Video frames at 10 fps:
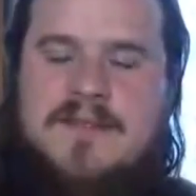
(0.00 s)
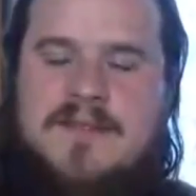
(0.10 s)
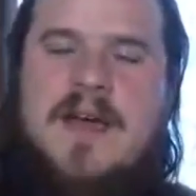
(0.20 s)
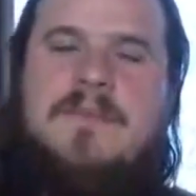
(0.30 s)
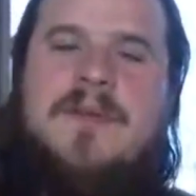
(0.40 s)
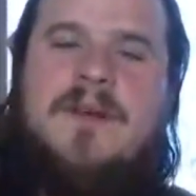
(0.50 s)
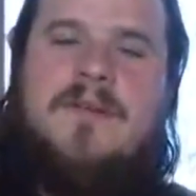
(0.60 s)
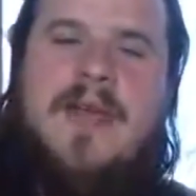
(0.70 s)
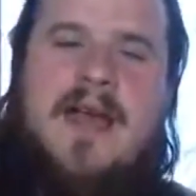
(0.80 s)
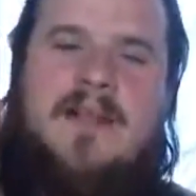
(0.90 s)
They're not
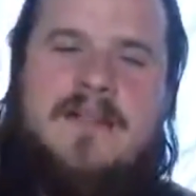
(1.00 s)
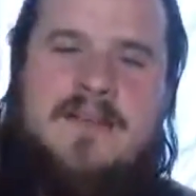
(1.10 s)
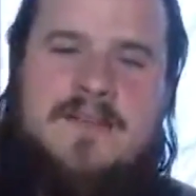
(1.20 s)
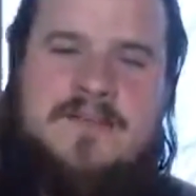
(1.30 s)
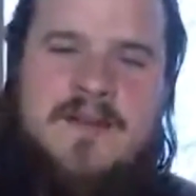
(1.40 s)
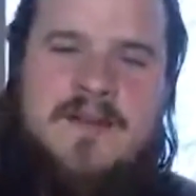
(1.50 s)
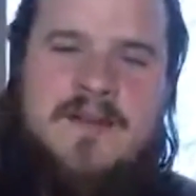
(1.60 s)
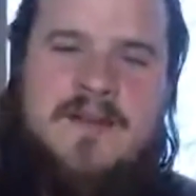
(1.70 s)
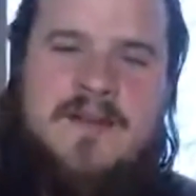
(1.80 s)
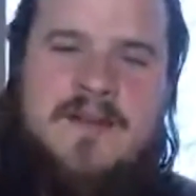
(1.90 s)
pure realities, right?
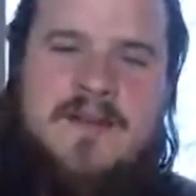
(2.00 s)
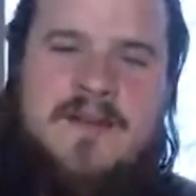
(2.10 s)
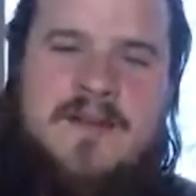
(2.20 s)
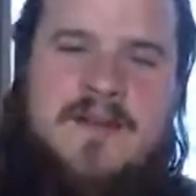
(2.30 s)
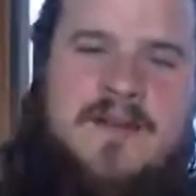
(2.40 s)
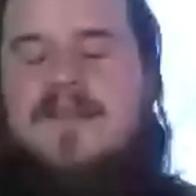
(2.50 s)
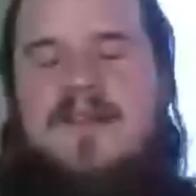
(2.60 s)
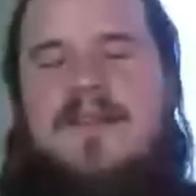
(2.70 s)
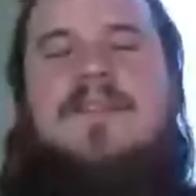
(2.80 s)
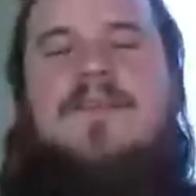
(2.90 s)
The realities,
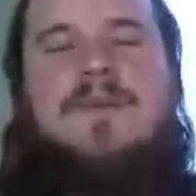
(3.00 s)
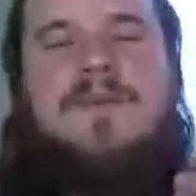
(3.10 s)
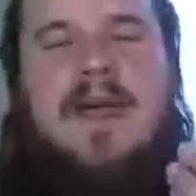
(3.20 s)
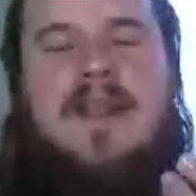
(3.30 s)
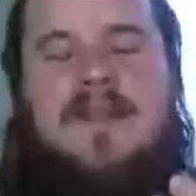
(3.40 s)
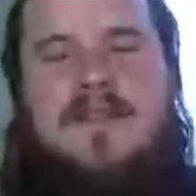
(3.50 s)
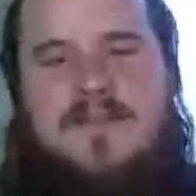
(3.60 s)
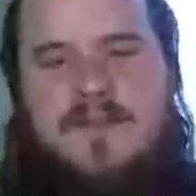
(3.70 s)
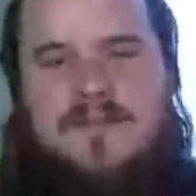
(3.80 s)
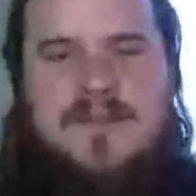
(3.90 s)
I like the word
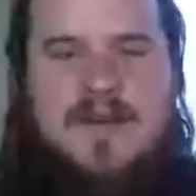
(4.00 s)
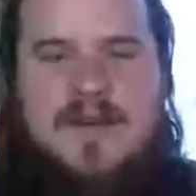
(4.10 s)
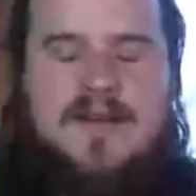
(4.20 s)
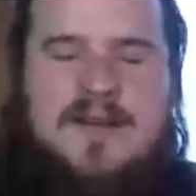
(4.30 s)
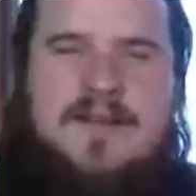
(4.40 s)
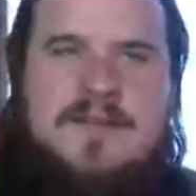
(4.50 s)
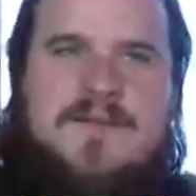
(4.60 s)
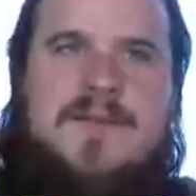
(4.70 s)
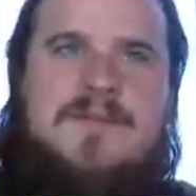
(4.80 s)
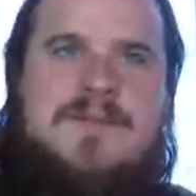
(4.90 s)
realities for the Platonic ideal
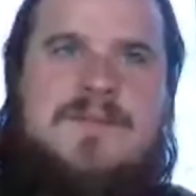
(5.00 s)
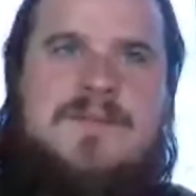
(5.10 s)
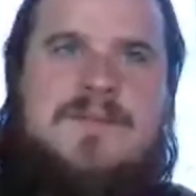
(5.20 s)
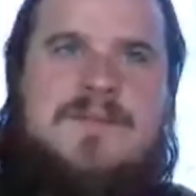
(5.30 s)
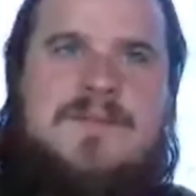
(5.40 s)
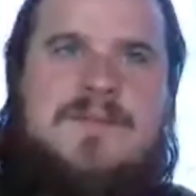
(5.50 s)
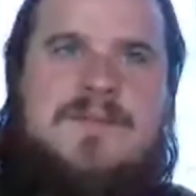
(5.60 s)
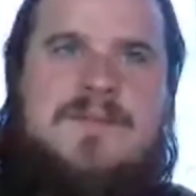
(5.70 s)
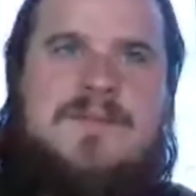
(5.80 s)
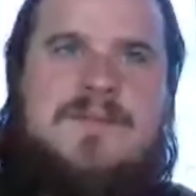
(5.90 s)
forms, you know, for the
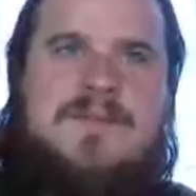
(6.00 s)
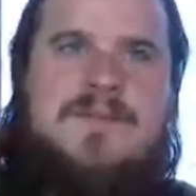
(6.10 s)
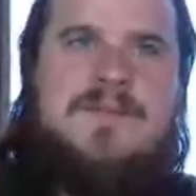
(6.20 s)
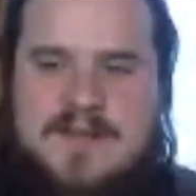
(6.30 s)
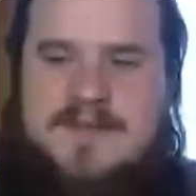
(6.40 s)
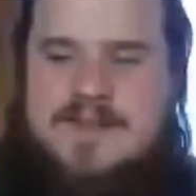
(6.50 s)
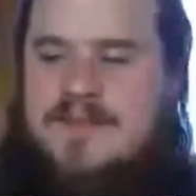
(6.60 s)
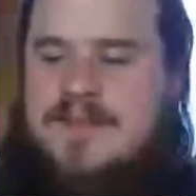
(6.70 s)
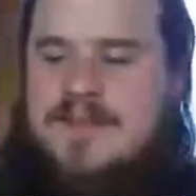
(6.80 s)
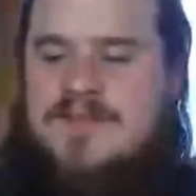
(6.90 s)
Platonic deities. I
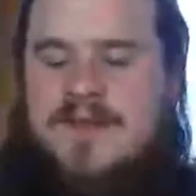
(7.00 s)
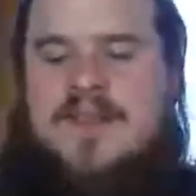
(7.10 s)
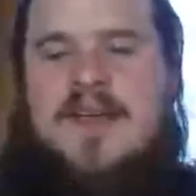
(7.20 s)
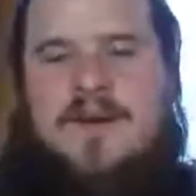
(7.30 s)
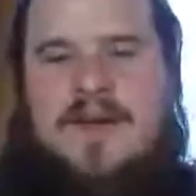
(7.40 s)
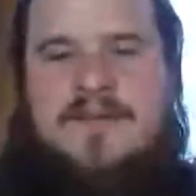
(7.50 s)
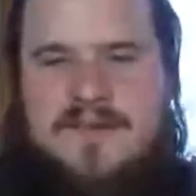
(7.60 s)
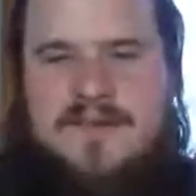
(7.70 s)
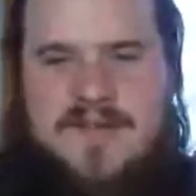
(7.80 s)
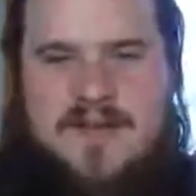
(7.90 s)
mean, this is really how we have to
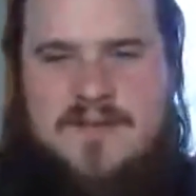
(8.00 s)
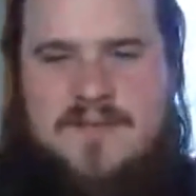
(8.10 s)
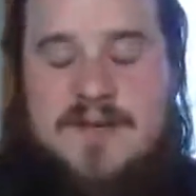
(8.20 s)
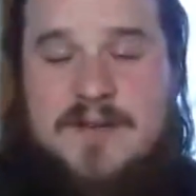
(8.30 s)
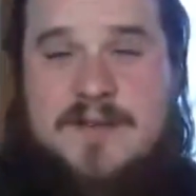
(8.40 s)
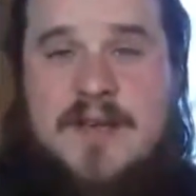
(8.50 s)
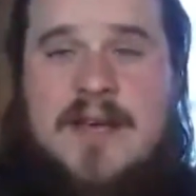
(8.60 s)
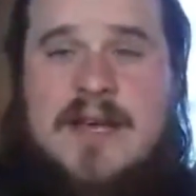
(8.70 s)
understand them, because